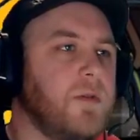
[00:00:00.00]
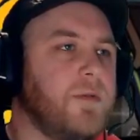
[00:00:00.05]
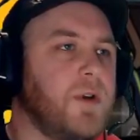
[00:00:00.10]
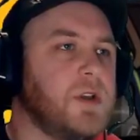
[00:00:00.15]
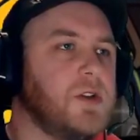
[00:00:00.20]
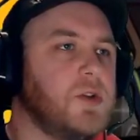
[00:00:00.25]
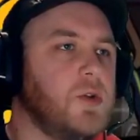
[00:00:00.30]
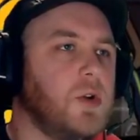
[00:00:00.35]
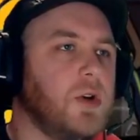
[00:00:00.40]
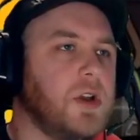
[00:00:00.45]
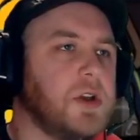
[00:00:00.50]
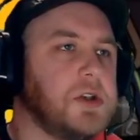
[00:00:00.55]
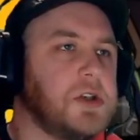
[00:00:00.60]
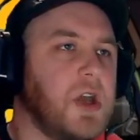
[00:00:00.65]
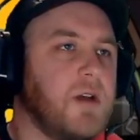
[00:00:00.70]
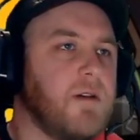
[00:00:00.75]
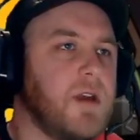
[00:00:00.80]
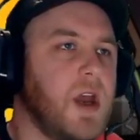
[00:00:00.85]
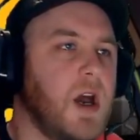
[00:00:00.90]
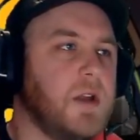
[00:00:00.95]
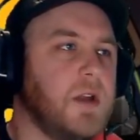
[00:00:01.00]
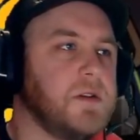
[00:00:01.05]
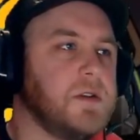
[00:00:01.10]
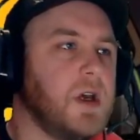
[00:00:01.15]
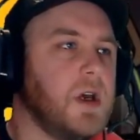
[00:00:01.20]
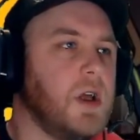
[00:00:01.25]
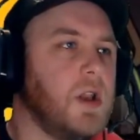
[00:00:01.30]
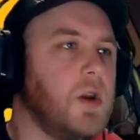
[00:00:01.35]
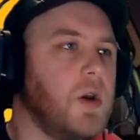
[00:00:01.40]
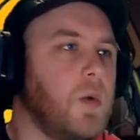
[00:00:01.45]
friend's daughter, Cherry Hunter,
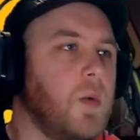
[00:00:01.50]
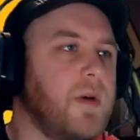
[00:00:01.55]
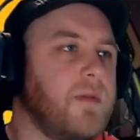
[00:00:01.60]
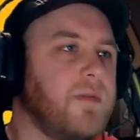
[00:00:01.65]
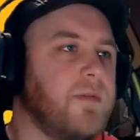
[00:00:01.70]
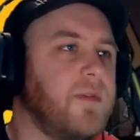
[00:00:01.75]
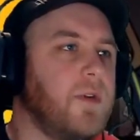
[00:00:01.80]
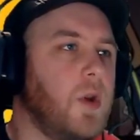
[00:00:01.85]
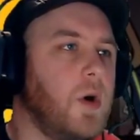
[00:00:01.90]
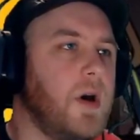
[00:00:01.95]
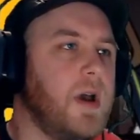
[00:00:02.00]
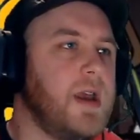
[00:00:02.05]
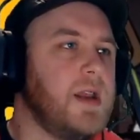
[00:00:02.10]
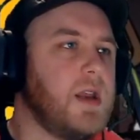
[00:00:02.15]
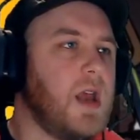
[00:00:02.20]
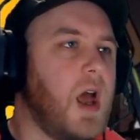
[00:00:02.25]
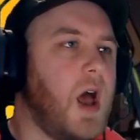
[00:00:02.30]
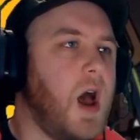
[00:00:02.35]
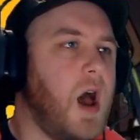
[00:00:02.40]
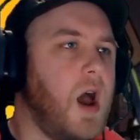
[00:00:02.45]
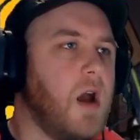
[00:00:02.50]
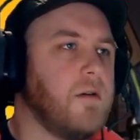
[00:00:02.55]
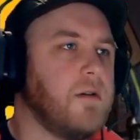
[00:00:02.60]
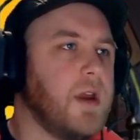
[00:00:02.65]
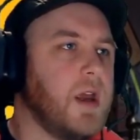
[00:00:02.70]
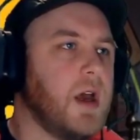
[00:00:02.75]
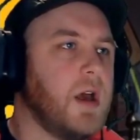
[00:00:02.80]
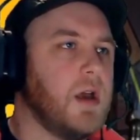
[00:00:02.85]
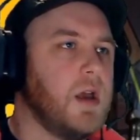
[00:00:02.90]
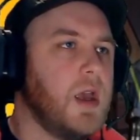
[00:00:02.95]
along with Floyd
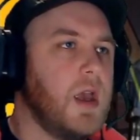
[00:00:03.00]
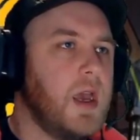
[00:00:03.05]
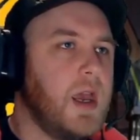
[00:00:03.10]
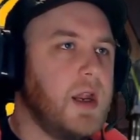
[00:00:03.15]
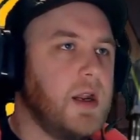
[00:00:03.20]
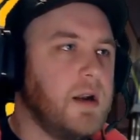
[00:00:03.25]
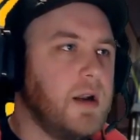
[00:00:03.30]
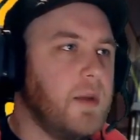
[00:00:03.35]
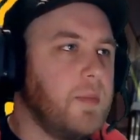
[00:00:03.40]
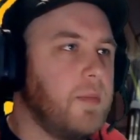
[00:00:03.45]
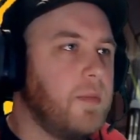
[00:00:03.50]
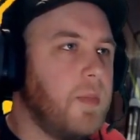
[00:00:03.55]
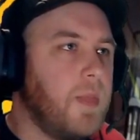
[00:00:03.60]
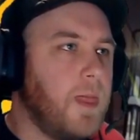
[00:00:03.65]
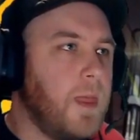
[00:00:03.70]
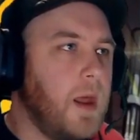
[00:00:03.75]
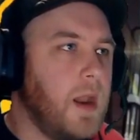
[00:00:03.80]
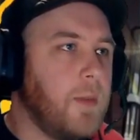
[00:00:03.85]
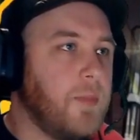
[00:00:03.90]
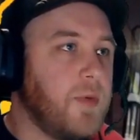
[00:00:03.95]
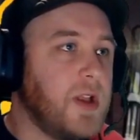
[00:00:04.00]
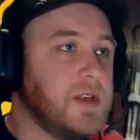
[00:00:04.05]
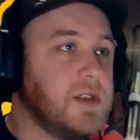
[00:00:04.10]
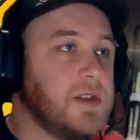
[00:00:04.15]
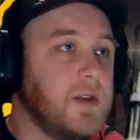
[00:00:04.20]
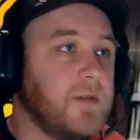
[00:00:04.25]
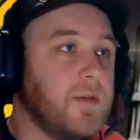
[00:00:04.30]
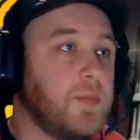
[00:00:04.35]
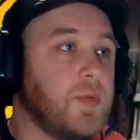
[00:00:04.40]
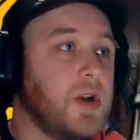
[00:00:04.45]
Aria, in an apprentice
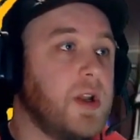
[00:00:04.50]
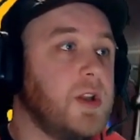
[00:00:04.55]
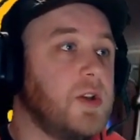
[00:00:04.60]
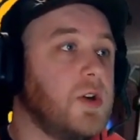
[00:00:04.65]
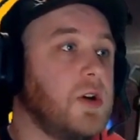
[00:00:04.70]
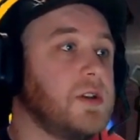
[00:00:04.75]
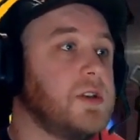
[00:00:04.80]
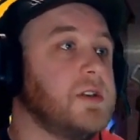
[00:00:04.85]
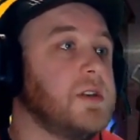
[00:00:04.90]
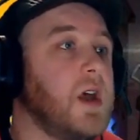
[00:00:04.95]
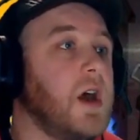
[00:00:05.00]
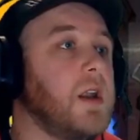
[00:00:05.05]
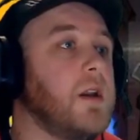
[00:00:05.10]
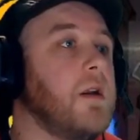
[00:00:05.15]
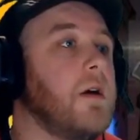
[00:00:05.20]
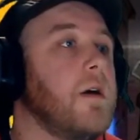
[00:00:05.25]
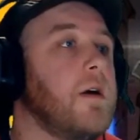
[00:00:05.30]
of the brilliant Dr. Zahn.